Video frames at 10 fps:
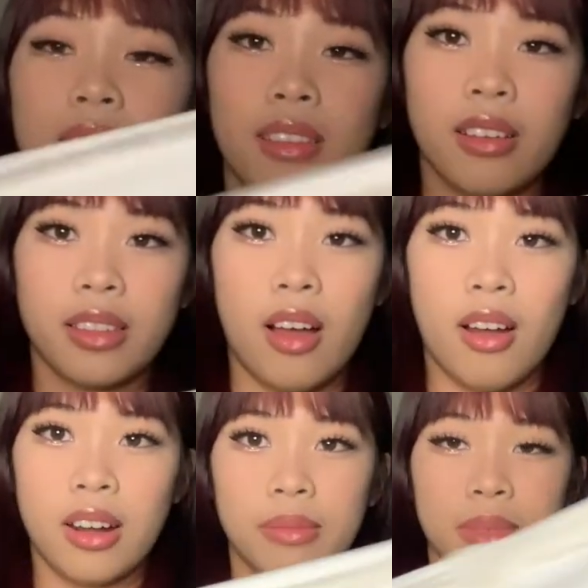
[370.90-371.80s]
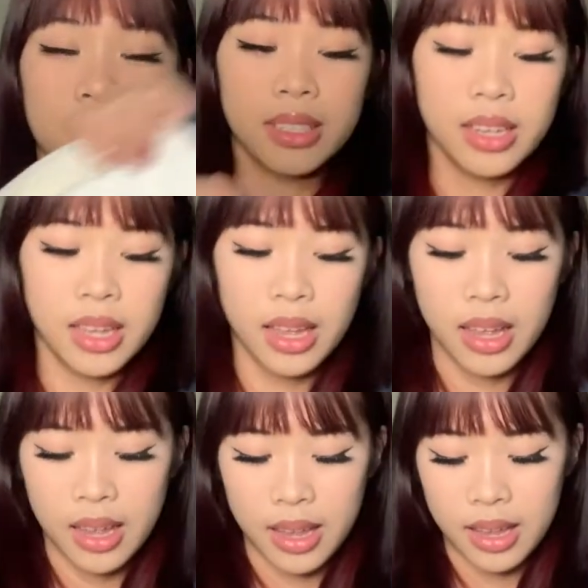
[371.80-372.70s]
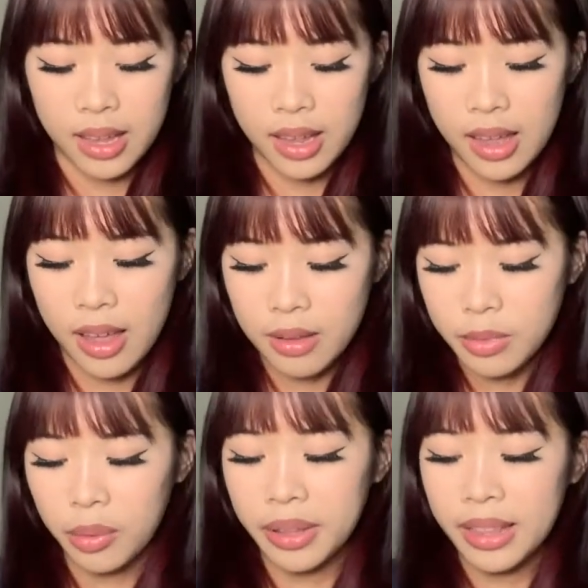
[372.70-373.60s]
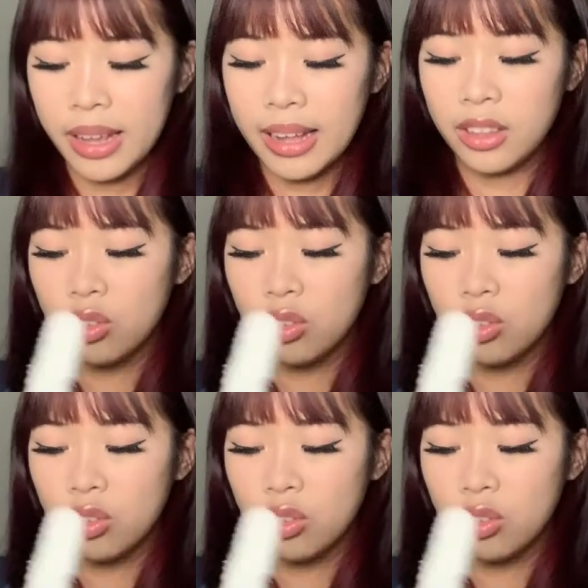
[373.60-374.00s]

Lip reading: along the arms. The only thing I